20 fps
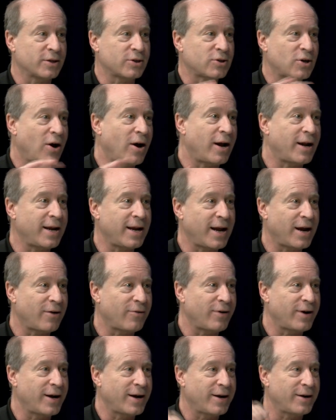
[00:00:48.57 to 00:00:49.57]
Taunton
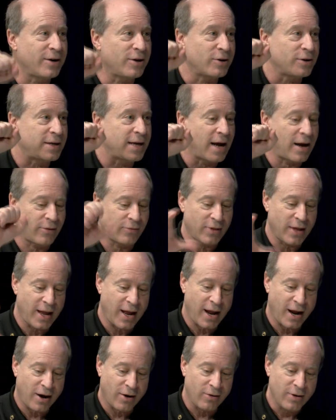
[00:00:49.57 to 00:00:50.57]
area, you're down
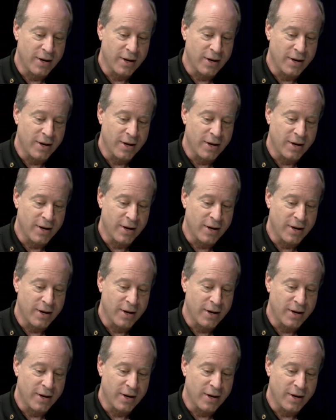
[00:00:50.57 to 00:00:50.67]
there.